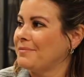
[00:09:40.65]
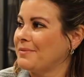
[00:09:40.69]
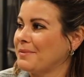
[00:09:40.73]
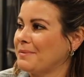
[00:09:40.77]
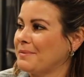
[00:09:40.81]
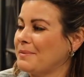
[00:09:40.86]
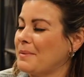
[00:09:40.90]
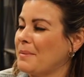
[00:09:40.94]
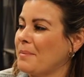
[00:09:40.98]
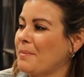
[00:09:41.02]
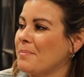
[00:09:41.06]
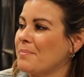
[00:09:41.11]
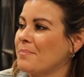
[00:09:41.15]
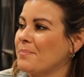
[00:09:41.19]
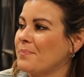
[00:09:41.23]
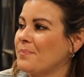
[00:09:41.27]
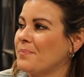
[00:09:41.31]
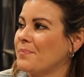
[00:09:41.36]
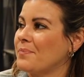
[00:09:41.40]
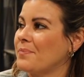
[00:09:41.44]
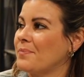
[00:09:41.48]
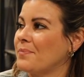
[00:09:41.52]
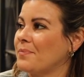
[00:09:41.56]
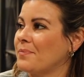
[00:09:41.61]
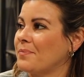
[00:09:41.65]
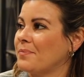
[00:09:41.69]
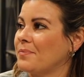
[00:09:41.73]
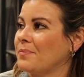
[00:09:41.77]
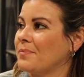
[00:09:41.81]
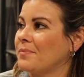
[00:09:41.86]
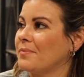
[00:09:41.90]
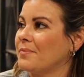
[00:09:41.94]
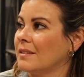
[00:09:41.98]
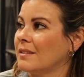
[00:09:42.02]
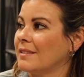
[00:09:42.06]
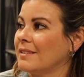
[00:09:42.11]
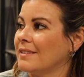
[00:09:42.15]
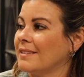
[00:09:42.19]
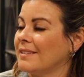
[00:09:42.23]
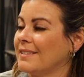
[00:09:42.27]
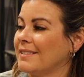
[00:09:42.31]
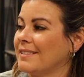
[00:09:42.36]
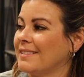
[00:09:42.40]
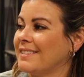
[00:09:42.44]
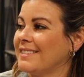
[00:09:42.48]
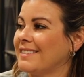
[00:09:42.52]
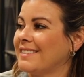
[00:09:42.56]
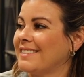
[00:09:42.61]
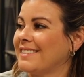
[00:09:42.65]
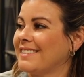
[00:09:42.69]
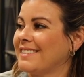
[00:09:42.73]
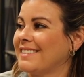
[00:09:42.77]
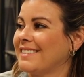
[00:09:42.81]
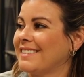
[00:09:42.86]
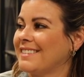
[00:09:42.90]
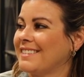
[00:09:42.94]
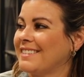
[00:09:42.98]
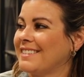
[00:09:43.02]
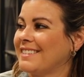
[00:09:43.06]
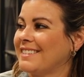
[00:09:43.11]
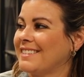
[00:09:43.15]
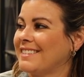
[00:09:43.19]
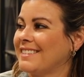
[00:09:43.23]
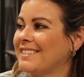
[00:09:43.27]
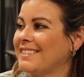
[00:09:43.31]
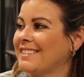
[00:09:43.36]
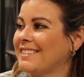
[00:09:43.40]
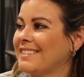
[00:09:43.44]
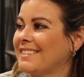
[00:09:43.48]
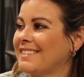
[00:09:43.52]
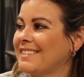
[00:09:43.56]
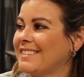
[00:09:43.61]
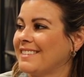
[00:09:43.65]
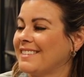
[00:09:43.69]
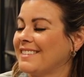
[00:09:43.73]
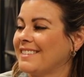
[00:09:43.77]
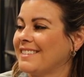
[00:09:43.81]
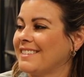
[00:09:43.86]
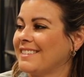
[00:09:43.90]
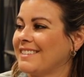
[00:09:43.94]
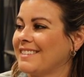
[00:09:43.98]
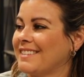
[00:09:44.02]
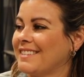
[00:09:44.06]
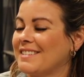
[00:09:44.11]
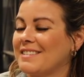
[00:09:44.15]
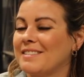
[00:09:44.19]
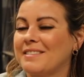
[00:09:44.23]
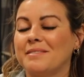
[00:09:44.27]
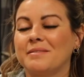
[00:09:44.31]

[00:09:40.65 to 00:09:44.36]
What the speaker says: This person isn't speaking.